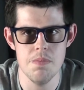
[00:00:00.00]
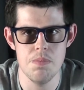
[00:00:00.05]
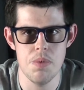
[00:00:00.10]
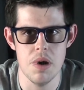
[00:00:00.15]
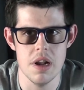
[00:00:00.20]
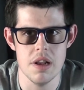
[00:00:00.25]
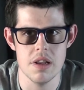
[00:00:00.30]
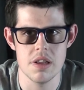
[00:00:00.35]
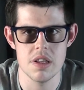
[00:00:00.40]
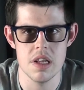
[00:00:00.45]

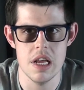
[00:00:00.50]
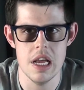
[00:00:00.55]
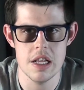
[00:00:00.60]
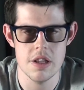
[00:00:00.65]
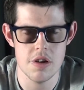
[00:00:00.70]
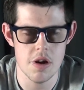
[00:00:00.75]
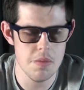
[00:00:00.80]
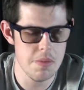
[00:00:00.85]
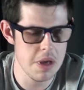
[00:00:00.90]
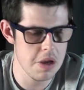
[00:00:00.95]
but it
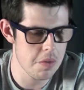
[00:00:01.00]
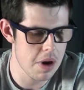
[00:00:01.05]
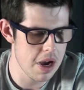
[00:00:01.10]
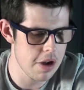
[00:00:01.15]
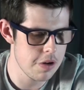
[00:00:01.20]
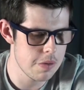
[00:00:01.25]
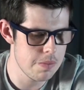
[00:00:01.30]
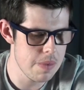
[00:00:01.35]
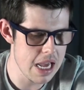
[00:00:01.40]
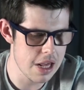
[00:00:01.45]
took me a
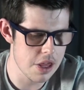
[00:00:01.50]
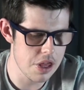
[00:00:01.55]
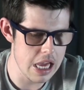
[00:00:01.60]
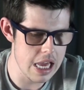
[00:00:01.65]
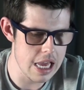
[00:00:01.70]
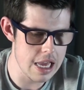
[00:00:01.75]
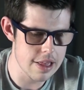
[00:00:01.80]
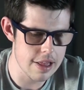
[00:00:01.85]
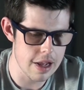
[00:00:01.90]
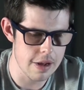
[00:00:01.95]
while to make
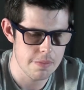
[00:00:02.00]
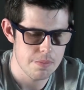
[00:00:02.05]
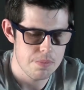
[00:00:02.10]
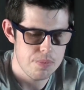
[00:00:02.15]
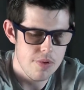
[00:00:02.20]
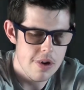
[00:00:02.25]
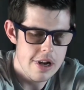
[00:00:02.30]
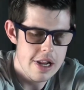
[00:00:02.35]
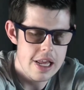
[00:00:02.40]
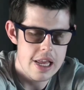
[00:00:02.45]
these. I'm
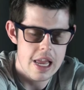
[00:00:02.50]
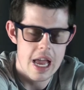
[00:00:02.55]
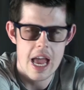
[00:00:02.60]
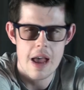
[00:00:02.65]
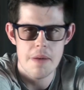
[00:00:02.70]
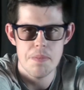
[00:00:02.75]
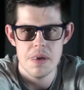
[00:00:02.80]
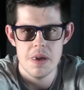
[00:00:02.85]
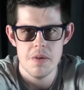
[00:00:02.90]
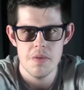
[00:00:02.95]
pretty
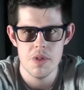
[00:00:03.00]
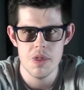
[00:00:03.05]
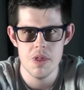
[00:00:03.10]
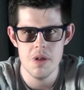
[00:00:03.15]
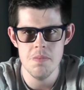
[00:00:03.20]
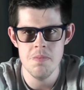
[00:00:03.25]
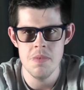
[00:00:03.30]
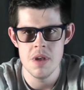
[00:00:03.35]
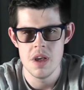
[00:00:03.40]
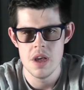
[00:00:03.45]
happy with
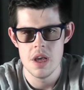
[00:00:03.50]
them.